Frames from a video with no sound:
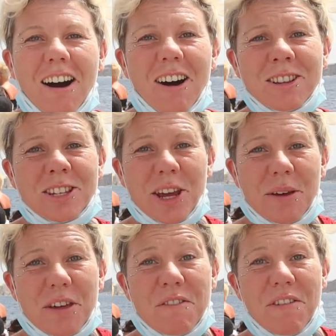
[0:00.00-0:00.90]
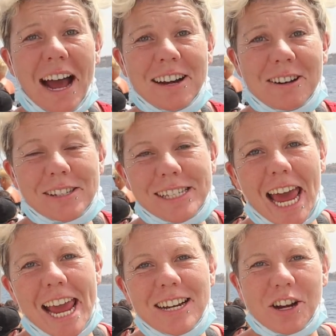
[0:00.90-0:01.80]
On to the final
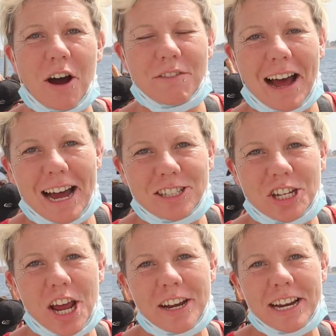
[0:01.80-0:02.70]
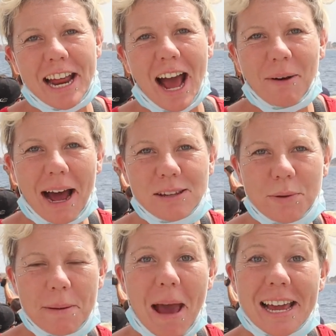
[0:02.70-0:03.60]
stage of our journey now as
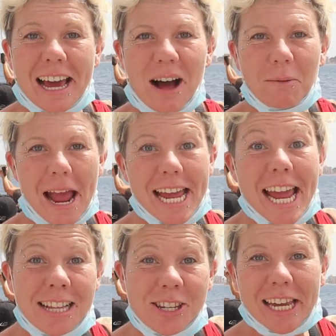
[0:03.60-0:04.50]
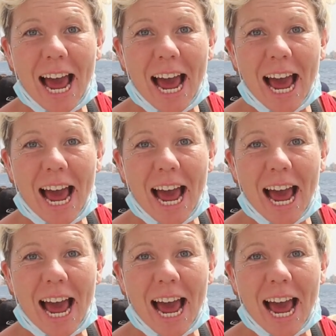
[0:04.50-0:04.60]
we make our way into